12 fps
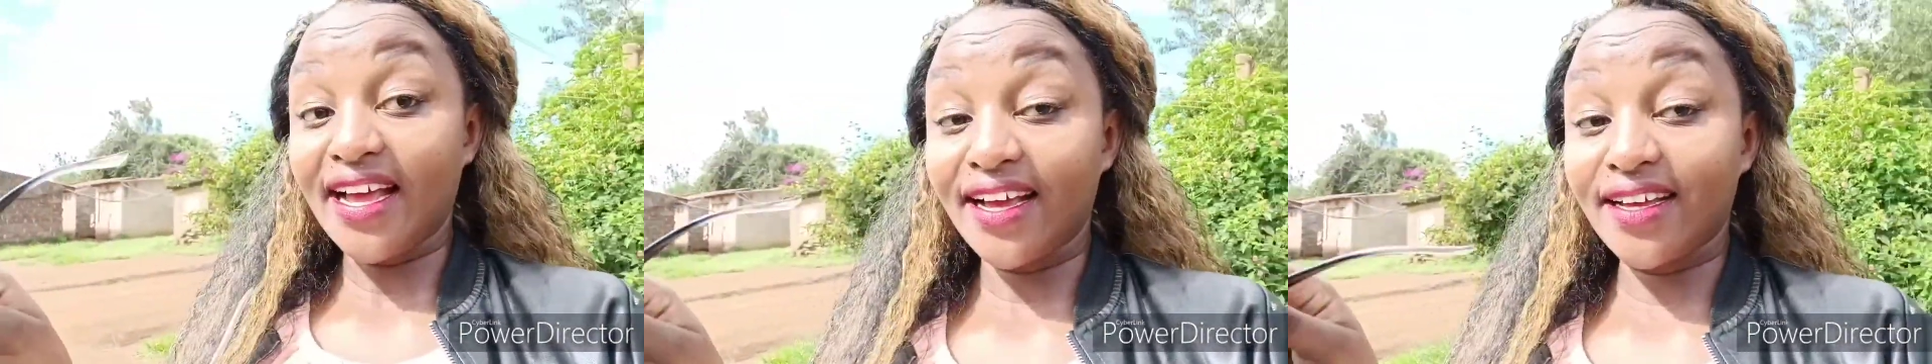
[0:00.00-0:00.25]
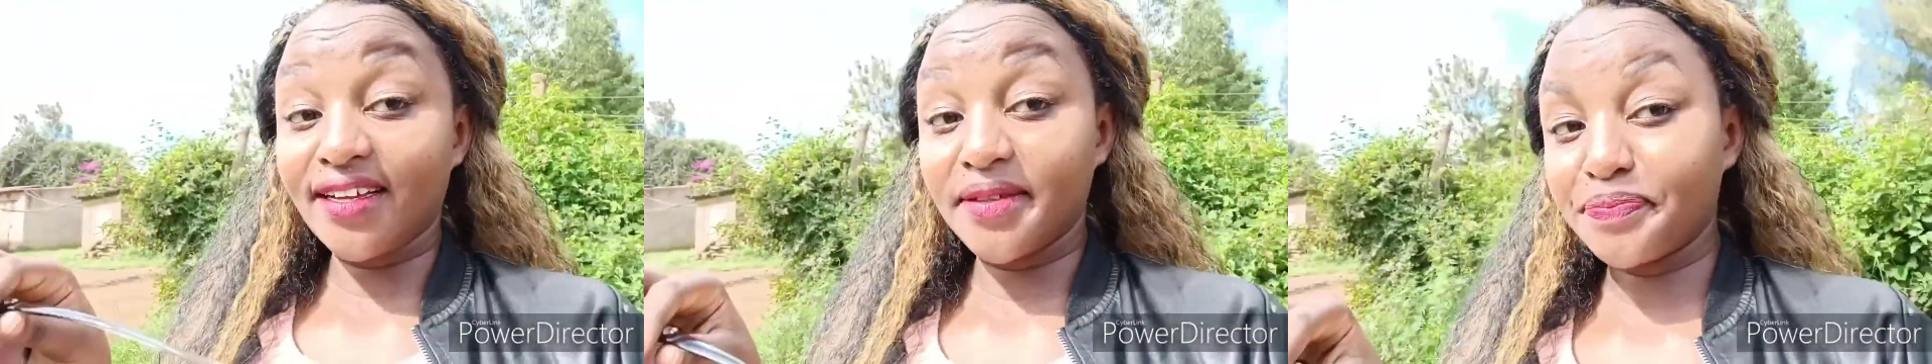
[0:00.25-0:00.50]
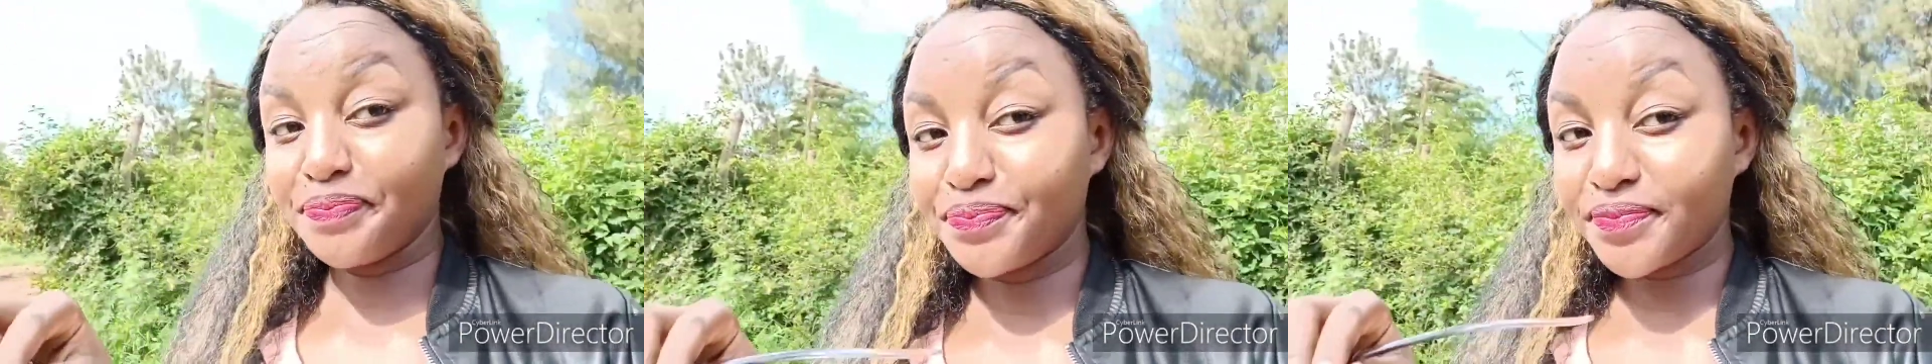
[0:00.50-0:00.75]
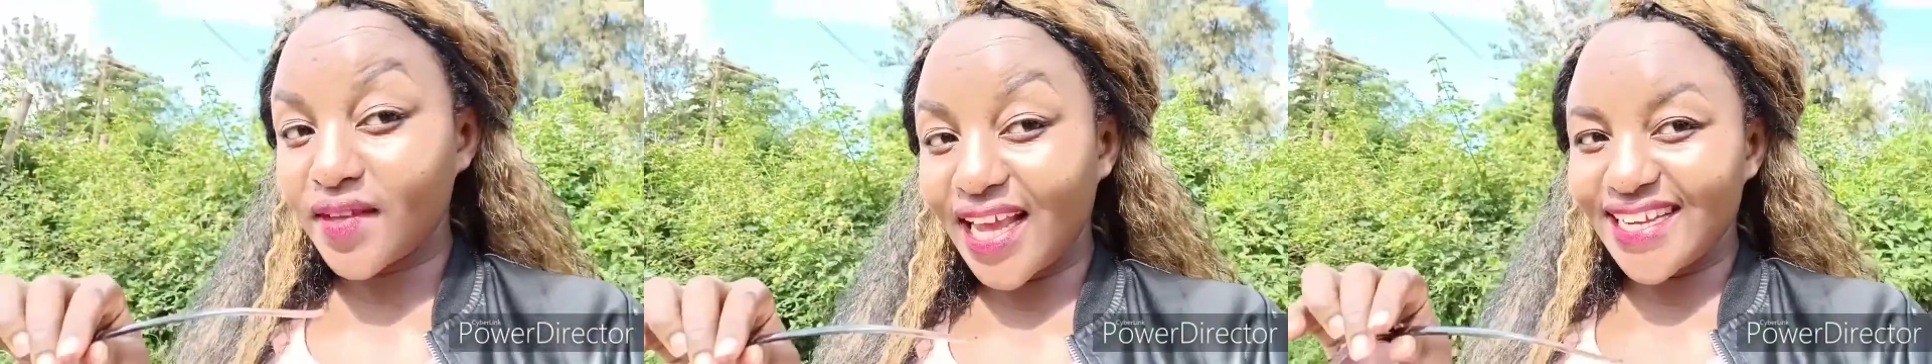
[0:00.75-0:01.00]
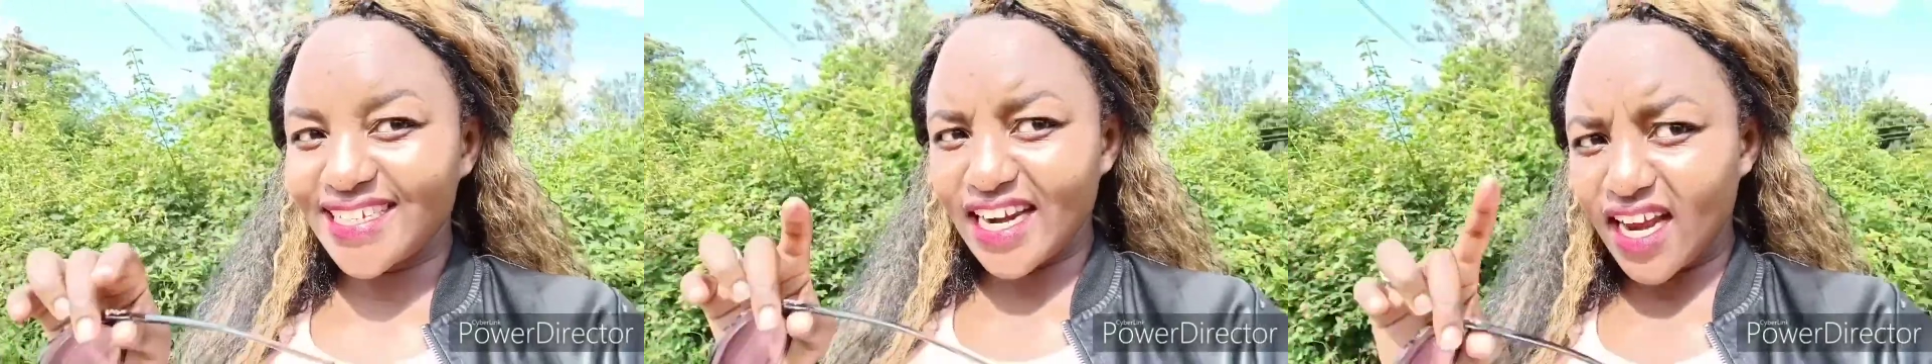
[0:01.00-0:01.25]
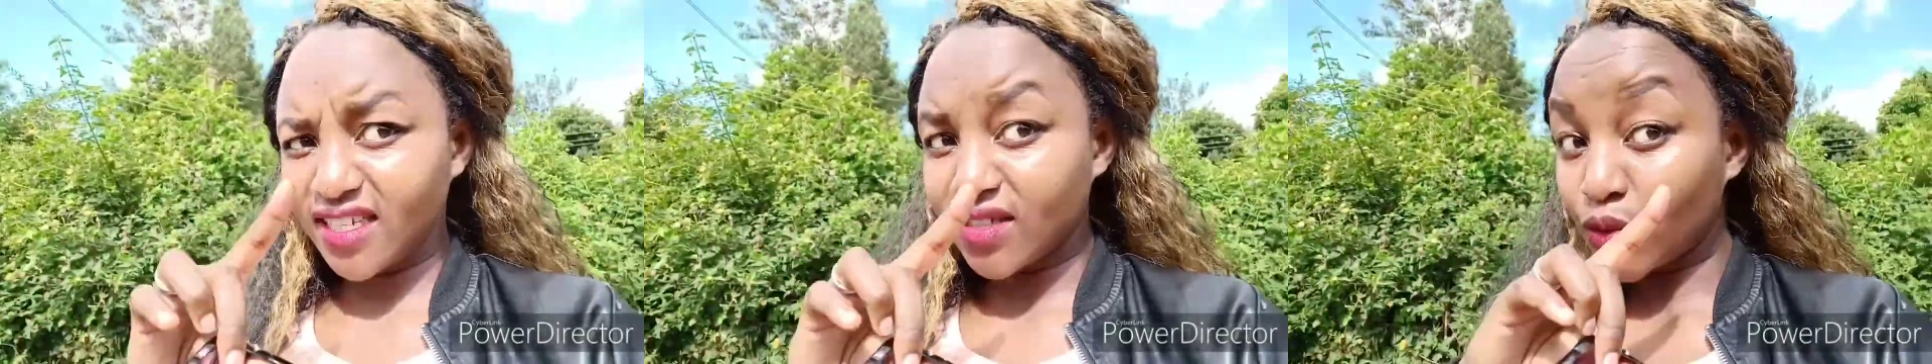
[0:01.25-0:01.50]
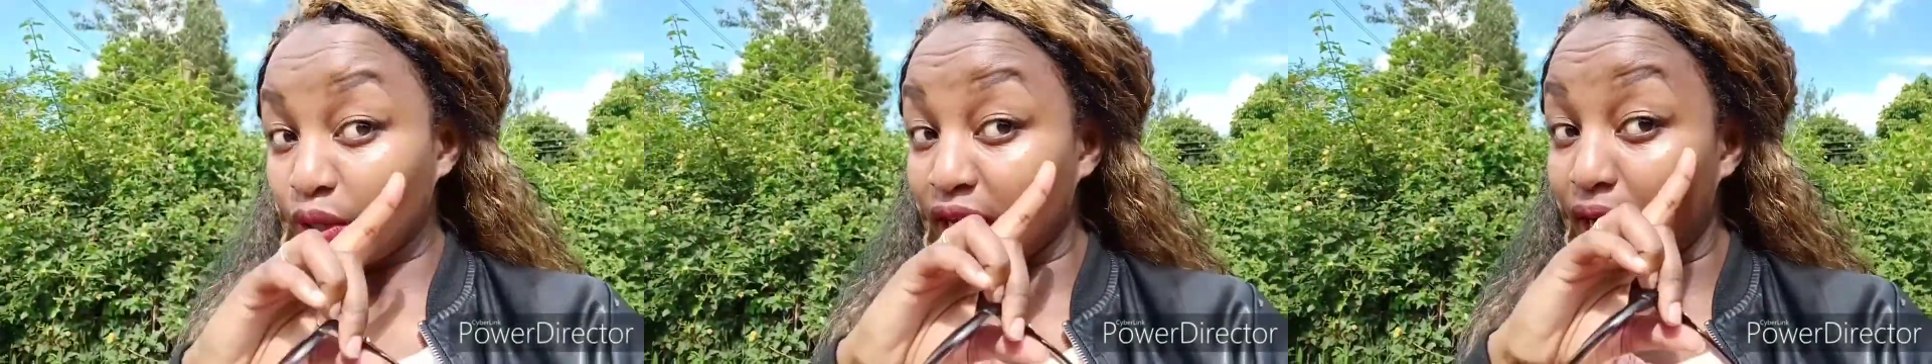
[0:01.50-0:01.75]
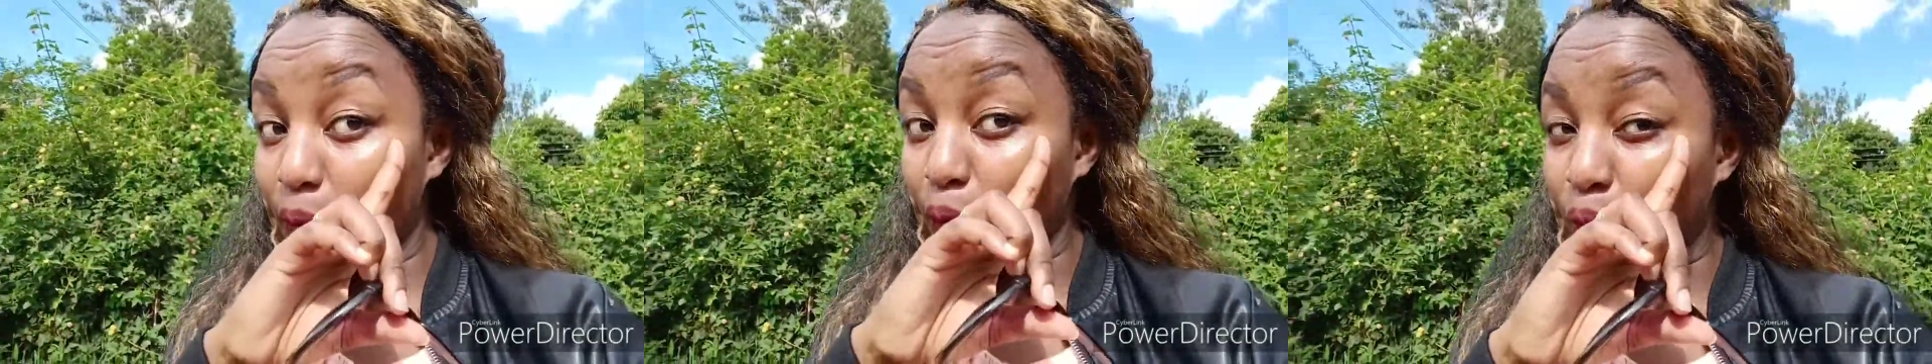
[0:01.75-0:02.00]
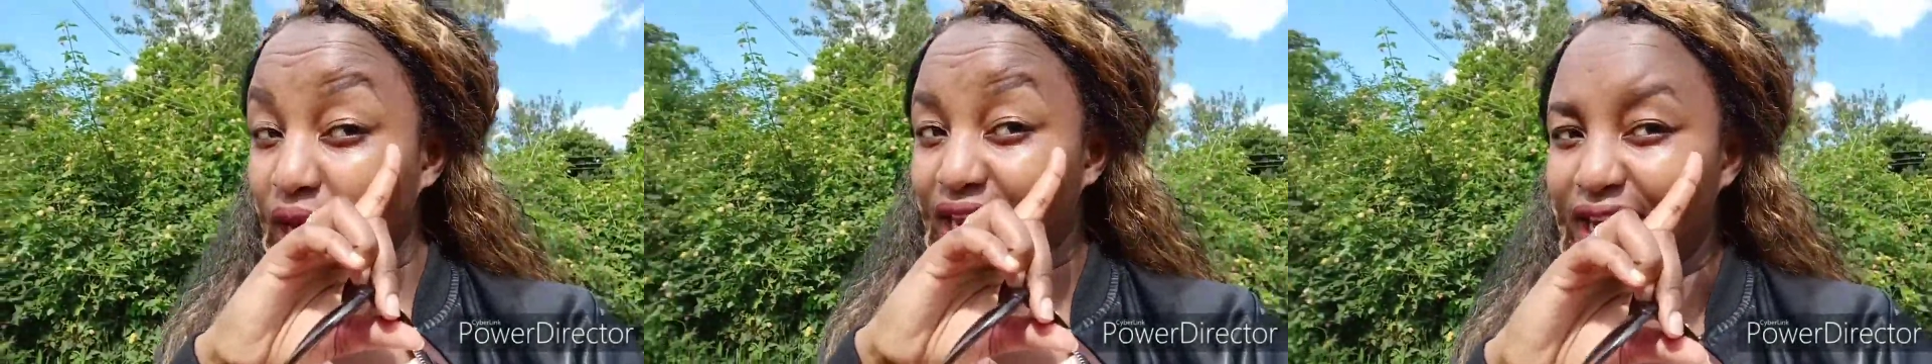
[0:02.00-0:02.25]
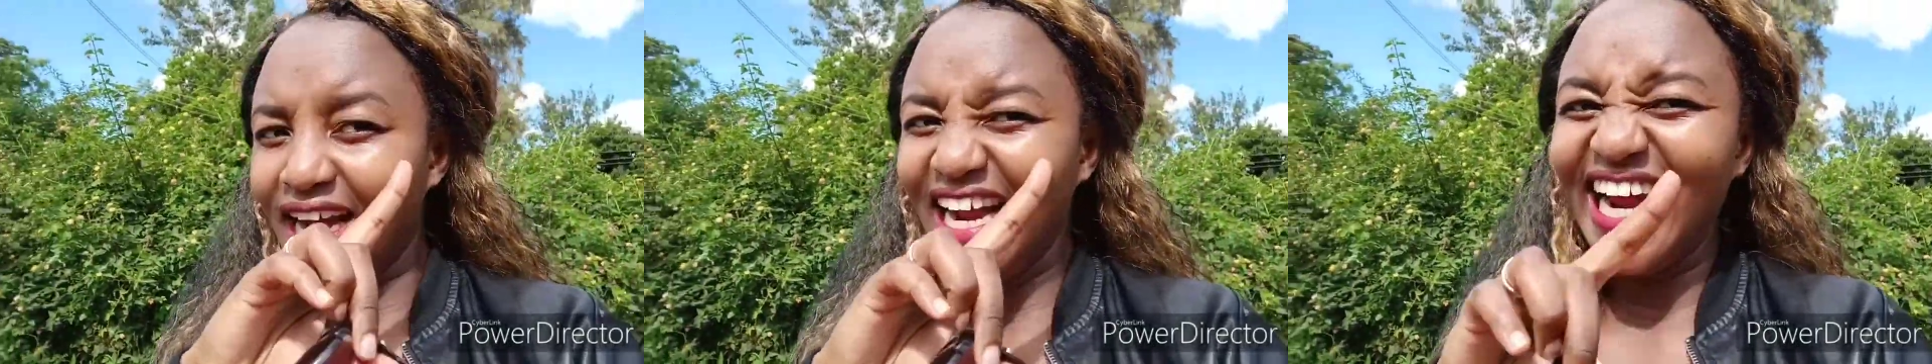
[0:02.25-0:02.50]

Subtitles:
I tried doing a wing.